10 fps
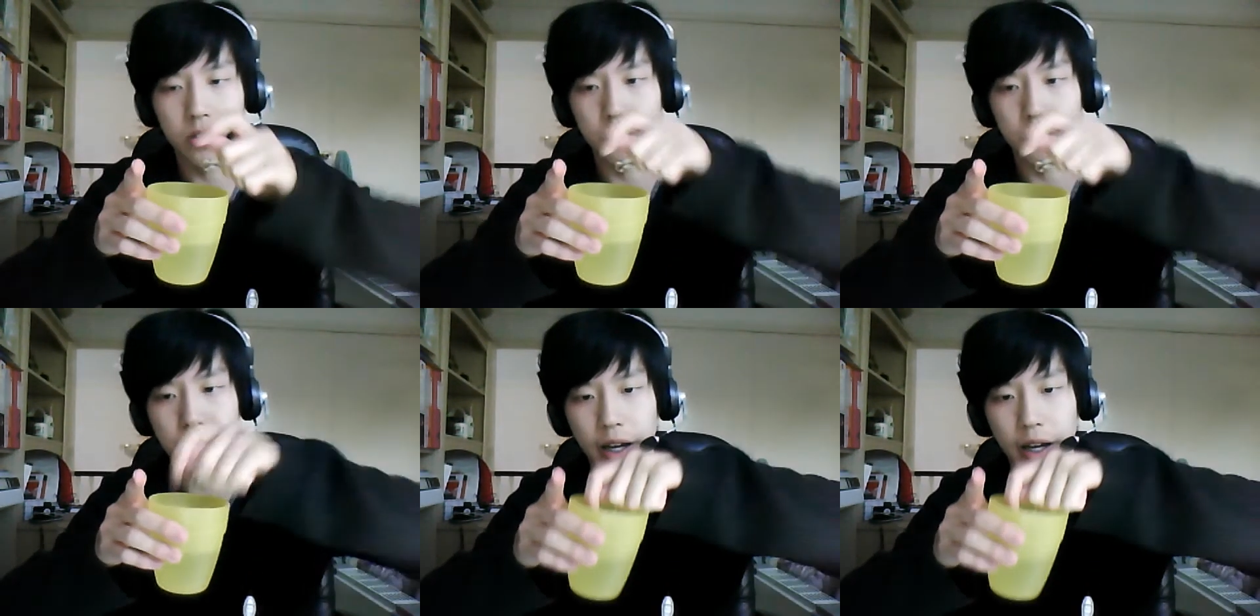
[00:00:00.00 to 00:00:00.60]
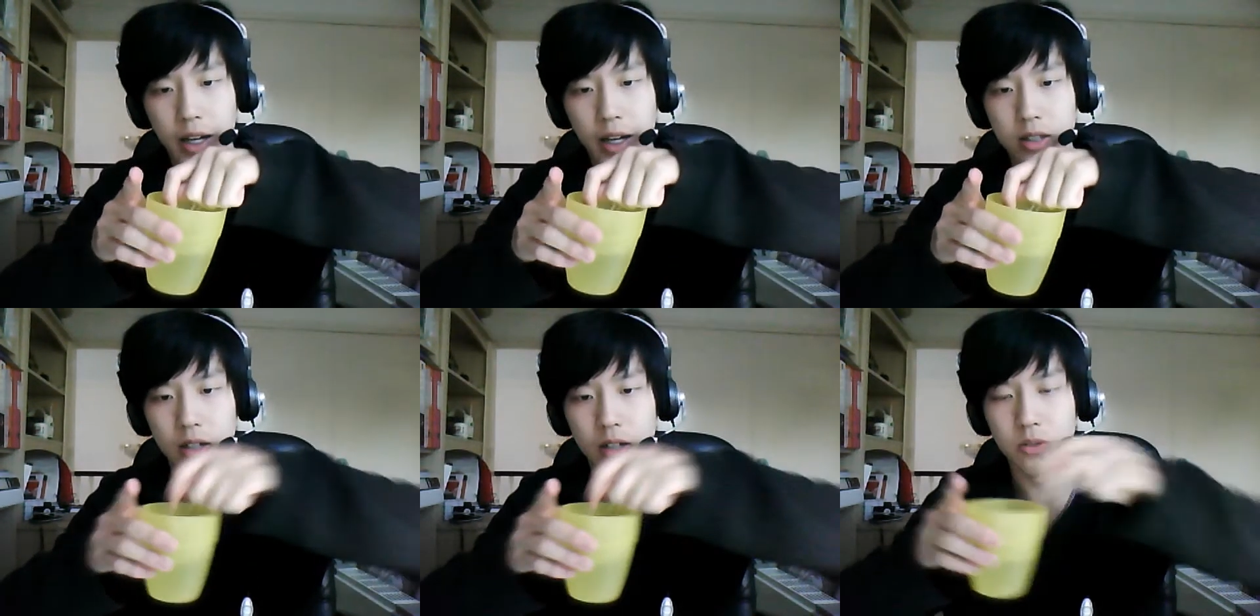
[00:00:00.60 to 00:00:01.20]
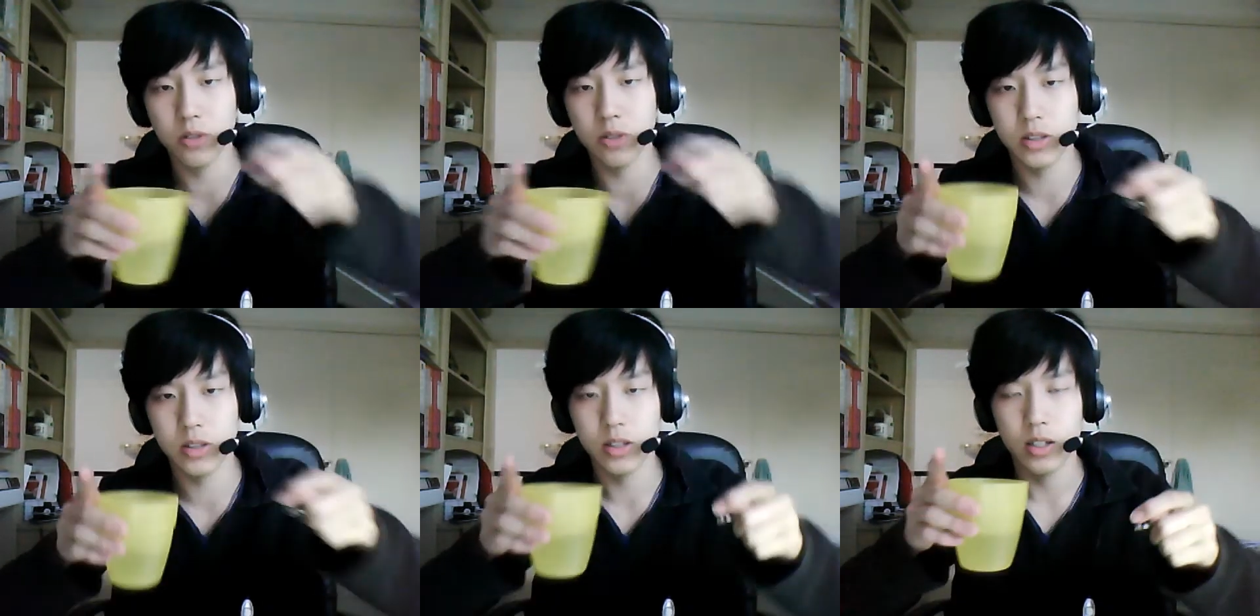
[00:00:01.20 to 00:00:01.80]
will react and cause
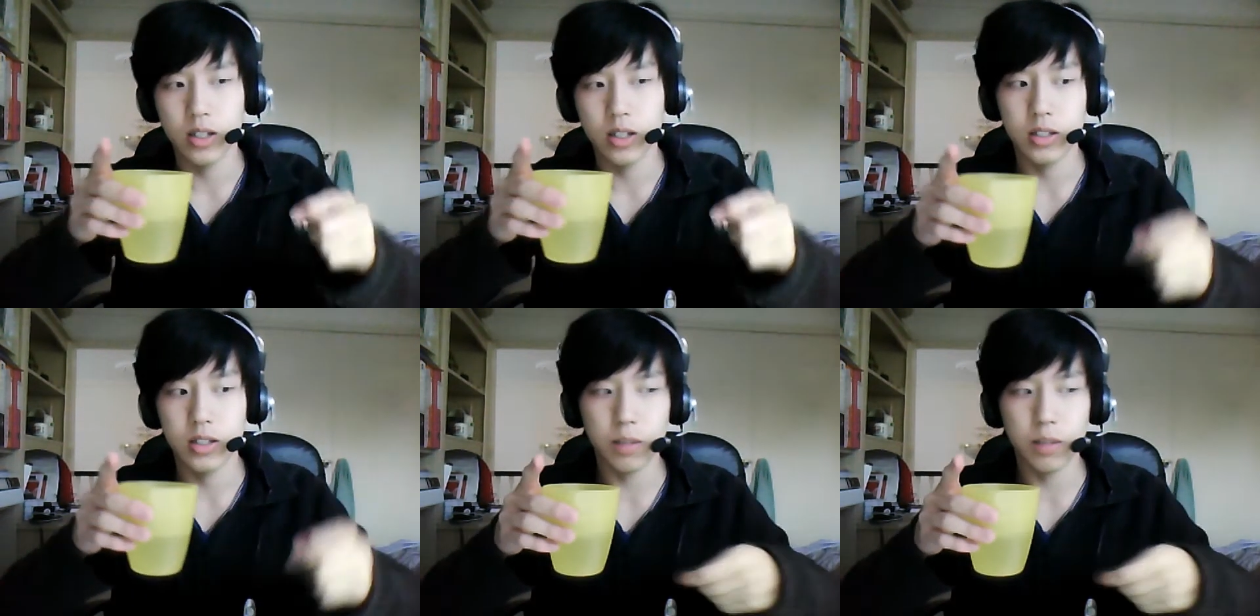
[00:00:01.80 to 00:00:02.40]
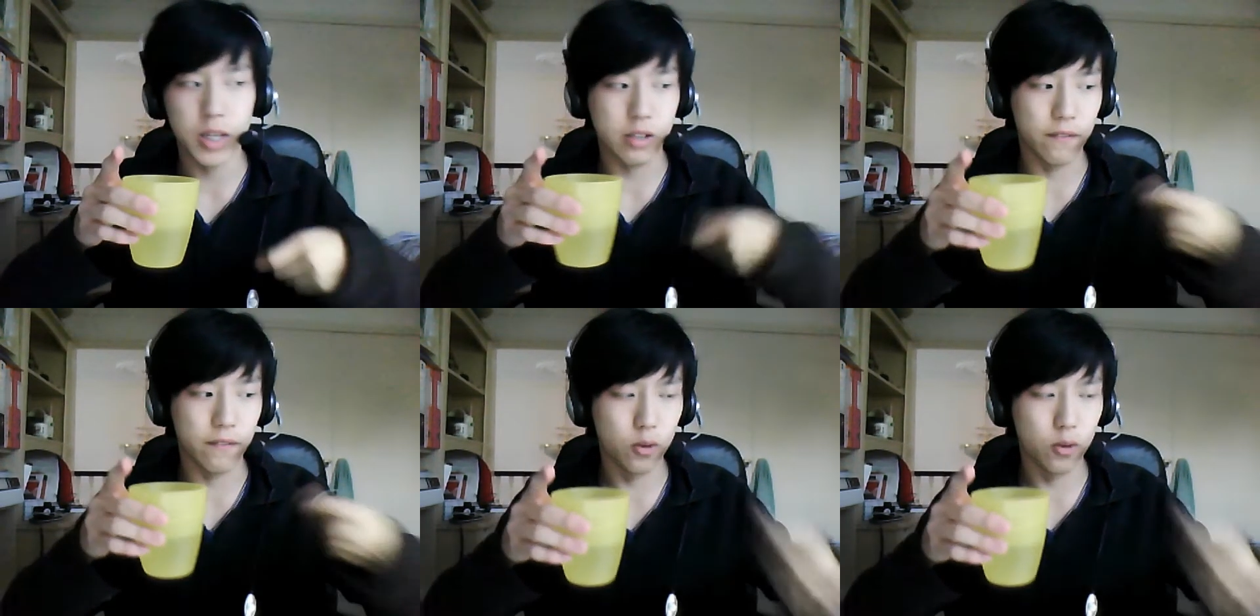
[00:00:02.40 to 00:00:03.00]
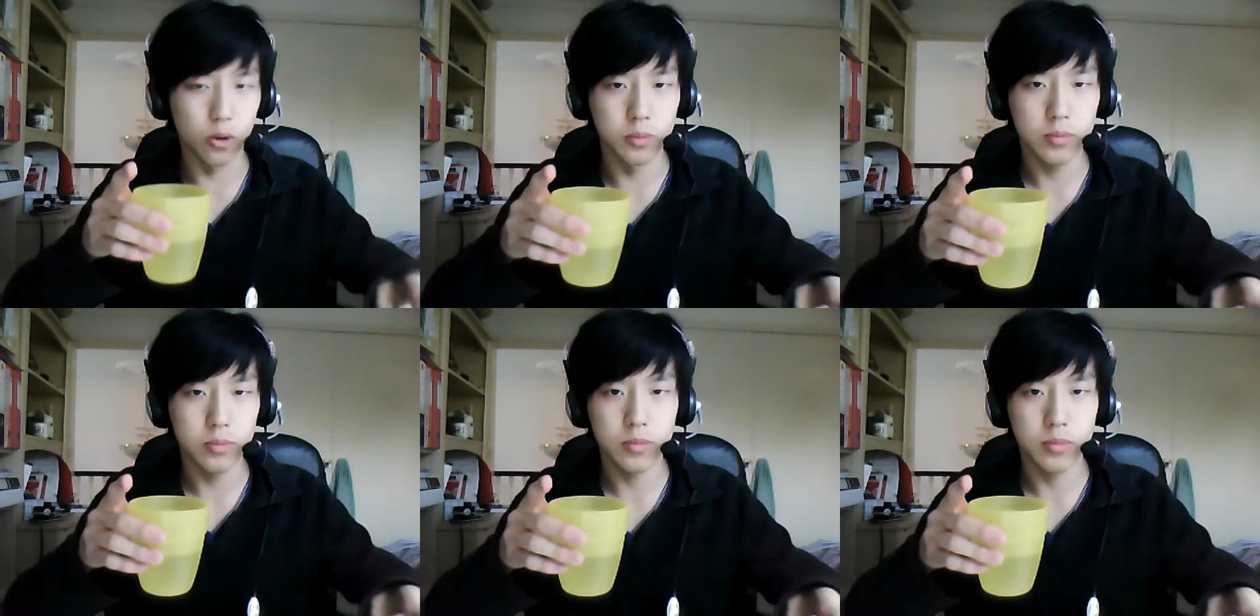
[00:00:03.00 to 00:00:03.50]
something to form,